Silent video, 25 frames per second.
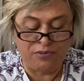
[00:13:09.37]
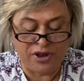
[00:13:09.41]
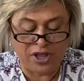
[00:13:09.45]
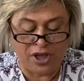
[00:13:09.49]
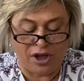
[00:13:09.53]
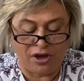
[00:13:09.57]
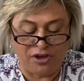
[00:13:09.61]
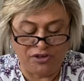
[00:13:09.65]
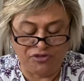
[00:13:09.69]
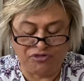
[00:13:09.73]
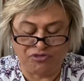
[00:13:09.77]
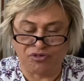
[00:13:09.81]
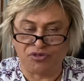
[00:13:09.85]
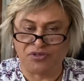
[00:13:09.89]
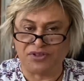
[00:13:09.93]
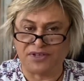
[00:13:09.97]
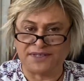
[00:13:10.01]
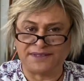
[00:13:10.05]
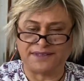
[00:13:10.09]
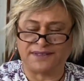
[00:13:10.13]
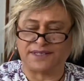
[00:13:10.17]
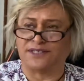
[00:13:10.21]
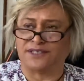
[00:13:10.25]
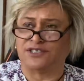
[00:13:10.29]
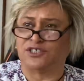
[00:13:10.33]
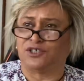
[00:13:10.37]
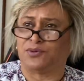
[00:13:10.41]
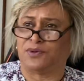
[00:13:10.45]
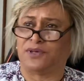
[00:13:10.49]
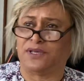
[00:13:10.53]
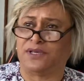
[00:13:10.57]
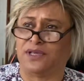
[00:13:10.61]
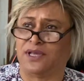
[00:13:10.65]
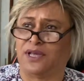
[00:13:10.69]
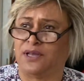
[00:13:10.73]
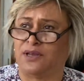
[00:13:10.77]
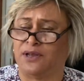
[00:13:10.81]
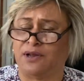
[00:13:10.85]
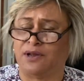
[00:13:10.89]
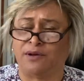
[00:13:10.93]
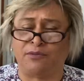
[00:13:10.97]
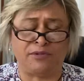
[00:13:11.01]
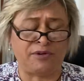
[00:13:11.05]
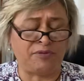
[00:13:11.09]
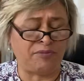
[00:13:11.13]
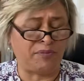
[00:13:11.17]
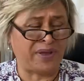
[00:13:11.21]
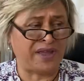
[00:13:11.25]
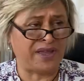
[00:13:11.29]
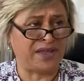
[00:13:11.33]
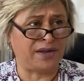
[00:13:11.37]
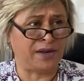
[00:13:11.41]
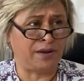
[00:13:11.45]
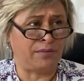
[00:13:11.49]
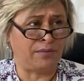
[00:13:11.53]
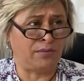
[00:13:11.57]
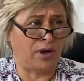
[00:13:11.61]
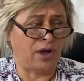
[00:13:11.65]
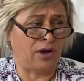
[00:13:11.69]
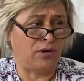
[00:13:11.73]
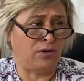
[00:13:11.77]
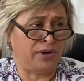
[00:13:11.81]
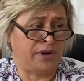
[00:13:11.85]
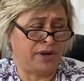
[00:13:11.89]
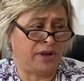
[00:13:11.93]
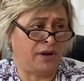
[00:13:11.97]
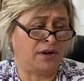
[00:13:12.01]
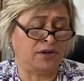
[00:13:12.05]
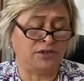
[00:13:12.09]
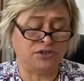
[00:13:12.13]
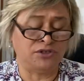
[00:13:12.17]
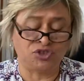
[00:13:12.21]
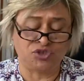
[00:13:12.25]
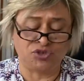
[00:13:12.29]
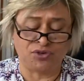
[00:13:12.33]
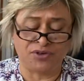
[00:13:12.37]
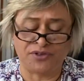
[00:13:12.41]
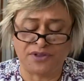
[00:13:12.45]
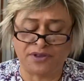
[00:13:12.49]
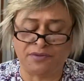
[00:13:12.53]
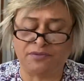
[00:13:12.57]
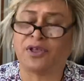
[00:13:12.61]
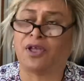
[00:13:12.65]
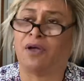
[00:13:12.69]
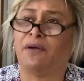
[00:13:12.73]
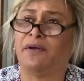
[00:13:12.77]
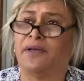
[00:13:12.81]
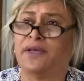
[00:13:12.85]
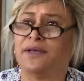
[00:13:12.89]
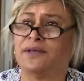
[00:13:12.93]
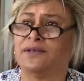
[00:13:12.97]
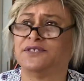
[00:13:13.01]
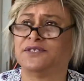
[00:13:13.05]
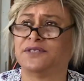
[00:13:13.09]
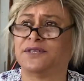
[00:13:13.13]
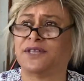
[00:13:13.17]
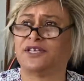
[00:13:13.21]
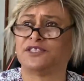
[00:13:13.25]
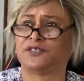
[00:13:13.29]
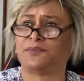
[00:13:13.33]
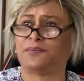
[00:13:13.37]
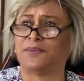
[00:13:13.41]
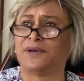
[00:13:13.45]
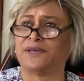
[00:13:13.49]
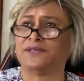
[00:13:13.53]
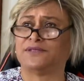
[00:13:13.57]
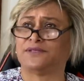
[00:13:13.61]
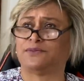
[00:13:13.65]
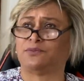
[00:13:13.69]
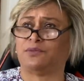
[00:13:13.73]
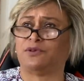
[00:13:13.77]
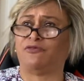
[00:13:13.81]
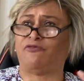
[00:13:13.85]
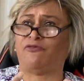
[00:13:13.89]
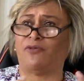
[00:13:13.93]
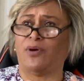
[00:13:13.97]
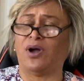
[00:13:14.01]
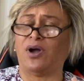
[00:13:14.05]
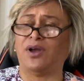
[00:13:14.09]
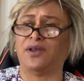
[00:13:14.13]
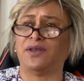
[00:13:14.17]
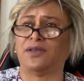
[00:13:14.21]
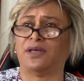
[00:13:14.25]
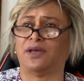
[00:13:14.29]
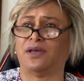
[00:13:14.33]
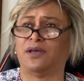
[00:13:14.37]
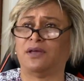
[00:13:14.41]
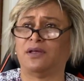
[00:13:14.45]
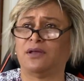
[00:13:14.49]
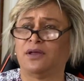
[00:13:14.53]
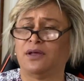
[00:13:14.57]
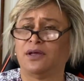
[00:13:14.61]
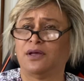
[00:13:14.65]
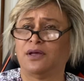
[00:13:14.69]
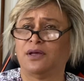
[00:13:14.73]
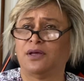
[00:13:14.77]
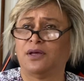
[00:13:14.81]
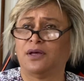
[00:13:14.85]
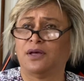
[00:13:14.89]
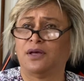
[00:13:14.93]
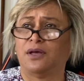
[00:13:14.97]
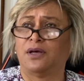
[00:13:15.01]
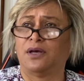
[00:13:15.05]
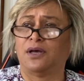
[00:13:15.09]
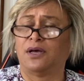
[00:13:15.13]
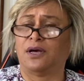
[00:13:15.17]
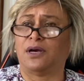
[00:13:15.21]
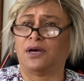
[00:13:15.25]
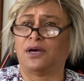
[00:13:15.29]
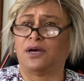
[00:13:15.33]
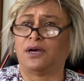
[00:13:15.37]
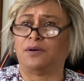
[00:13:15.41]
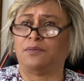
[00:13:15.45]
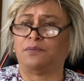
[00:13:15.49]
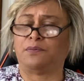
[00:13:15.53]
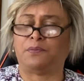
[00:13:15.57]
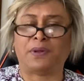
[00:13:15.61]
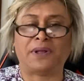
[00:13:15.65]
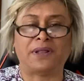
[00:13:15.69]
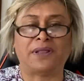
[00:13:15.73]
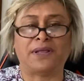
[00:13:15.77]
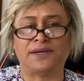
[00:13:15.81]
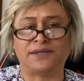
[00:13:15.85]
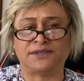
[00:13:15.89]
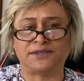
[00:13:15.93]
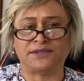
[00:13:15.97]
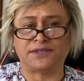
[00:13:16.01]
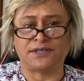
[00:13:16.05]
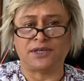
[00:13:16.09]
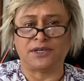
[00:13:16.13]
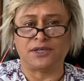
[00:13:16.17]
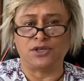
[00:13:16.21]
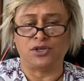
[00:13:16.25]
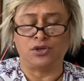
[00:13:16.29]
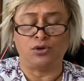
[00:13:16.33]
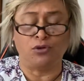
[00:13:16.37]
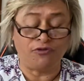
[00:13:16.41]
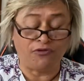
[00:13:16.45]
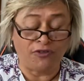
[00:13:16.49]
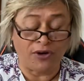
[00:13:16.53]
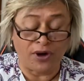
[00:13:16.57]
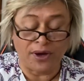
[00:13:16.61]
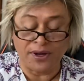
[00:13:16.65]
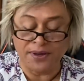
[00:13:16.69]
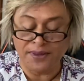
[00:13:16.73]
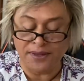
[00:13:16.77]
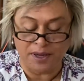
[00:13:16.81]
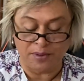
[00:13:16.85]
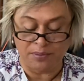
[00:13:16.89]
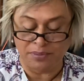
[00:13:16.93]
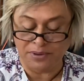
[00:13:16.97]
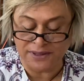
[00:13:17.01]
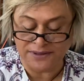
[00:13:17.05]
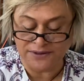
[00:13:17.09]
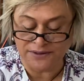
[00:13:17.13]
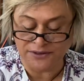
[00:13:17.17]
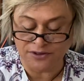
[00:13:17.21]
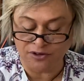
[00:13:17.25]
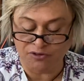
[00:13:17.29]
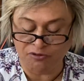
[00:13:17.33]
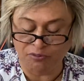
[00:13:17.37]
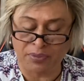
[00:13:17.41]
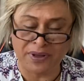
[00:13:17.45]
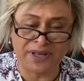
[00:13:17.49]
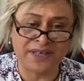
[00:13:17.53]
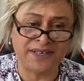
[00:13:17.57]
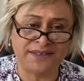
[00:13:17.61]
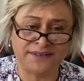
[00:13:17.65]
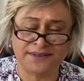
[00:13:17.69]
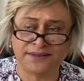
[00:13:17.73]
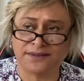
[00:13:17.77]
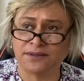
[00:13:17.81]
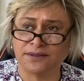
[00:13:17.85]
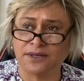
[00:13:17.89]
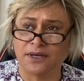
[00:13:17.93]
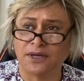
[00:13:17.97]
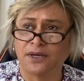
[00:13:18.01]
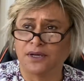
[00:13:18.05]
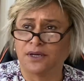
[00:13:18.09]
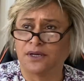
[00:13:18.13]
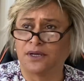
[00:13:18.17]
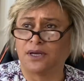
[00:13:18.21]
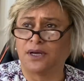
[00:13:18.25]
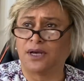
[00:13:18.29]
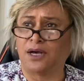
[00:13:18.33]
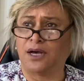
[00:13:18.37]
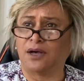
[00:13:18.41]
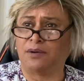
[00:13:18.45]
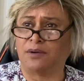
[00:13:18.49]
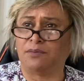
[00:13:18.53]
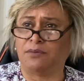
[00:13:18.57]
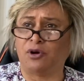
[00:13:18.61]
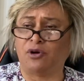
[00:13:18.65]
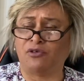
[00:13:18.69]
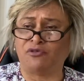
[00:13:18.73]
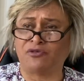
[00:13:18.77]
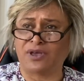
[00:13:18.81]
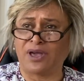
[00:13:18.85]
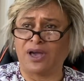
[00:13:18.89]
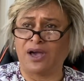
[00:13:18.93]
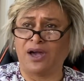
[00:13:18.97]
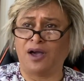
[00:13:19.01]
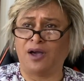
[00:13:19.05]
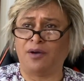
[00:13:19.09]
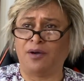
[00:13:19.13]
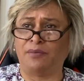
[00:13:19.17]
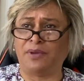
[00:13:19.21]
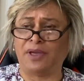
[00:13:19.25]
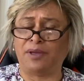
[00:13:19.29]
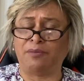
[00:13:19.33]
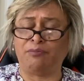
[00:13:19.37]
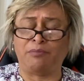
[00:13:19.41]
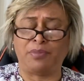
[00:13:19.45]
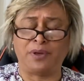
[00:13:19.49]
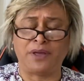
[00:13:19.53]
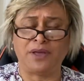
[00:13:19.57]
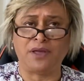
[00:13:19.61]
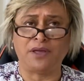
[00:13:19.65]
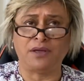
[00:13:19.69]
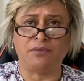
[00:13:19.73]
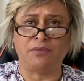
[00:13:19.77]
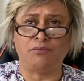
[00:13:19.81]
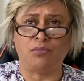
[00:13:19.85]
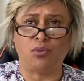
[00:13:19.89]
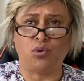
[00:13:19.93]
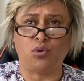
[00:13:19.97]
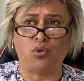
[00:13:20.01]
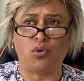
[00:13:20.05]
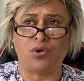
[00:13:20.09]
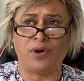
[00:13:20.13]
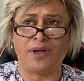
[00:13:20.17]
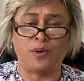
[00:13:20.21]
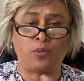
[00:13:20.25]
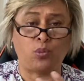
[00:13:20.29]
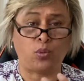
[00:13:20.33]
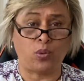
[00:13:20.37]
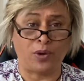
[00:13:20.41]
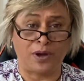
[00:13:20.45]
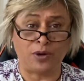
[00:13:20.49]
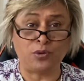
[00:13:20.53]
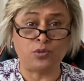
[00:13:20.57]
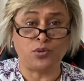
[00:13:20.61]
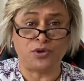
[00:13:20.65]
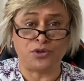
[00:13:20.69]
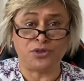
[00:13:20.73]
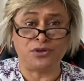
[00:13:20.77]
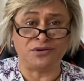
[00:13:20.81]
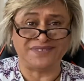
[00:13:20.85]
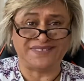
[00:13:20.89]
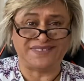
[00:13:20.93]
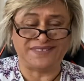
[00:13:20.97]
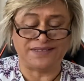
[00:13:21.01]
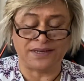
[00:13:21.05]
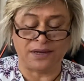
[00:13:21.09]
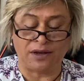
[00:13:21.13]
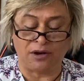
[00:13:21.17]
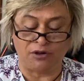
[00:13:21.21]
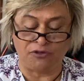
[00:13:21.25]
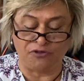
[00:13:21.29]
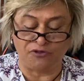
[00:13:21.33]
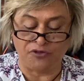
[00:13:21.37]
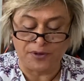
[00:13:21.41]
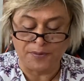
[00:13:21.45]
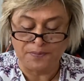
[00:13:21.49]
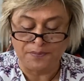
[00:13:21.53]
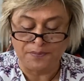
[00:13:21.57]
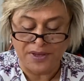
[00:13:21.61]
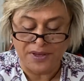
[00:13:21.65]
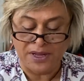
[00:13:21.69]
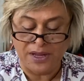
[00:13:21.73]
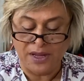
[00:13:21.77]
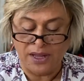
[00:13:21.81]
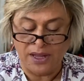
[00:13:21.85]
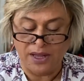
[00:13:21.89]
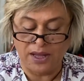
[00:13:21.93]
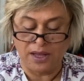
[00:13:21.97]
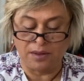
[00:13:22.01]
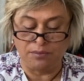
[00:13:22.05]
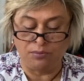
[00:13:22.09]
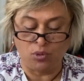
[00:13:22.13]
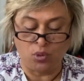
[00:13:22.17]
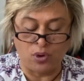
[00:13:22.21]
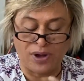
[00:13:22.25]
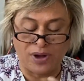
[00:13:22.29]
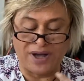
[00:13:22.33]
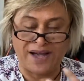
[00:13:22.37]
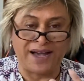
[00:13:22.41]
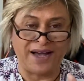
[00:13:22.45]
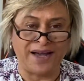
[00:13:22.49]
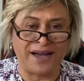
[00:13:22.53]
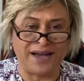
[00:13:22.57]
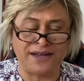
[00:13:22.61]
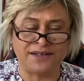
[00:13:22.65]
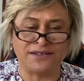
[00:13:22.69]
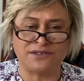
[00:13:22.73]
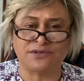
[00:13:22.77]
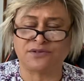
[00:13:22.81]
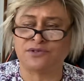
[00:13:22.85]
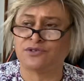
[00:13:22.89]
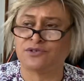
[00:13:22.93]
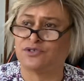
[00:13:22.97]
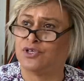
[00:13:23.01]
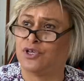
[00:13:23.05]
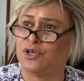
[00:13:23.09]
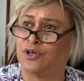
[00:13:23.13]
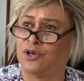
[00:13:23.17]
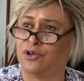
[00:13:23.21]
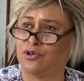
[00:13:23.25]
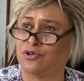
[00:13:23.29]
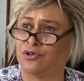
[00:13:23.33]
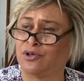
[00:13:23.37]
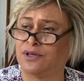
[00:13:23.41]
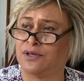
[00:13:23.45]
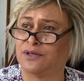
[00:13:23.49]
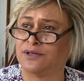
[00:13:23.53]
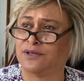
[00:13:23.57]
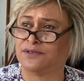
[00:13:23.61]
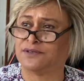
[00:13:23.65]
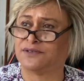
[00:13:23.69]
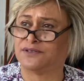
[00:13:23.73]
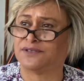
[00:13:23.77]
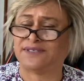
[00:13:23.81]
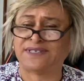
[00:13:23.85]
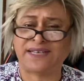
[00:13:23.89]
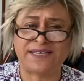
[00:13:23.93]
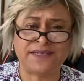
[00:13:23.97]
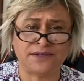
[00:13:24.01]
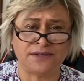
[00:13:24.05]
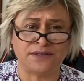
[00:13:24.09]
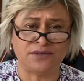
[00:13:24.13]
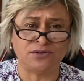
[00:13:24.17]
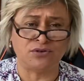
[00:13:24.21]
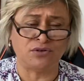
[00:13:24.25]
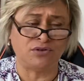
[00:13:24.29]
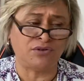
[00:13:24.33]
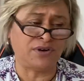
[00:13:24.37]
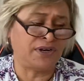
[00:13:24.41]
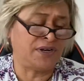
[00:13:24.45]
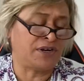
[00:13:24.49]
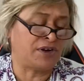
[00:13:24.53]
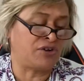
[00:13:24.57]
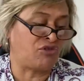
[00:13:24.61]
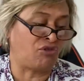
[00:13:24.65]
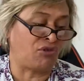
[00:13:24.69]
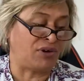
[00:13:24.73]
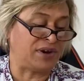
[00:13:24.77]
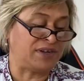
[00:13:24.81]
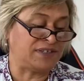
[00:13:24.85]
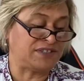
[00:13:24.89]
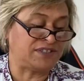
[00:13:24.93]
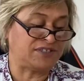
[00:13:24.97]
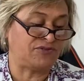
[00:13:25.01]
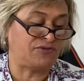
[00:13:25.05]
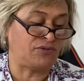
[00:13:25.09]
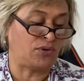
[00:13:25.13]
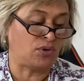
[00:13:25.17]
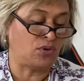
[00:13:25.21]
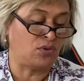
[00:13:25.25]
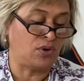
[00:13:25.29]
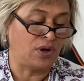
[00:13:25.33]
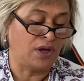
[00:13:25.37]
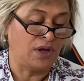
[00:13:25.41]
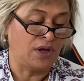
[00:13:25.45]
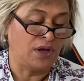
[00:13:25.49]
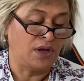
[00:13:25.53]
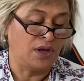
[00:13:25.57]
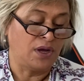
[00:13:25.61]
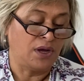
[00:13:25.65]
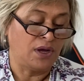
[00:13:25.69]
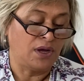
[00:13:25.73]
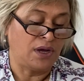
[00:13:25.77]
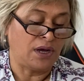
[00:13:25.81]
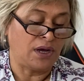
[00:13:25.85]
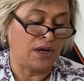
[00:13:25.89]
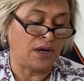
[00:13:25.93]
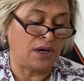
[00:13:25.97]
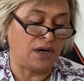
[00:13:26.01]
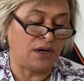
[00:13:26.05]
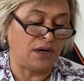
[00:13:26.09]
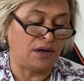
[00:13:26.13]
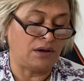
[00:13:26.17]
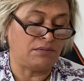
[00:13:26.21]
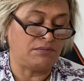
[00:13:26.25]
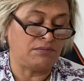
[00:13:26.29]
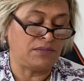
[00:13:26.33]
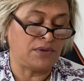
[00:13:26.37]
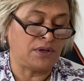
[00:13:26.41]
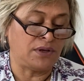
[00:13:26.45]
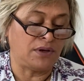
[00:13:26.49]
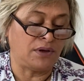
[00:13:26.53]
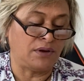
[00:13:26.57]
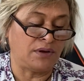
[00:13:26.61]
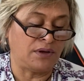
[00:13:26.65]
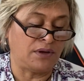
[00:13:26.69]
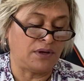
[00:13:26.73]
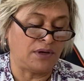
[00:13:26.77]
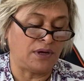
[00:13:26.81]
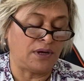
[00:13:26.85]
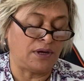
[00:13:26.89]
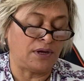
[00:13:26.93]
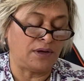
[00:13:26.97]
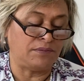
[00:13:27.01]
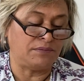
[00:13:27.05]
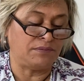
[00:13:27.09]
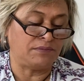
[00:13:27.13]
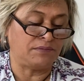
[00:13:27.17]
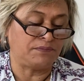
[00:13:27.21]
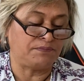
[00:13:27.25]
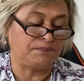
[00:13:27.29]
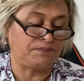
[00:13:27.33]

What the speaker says: go through these things, and we're being in our own truth and going into that space, we find that place, and you'll find that place of peace, of calm, and being more at one with yourself, and more heart, you know, centered, or in a graceful, you know,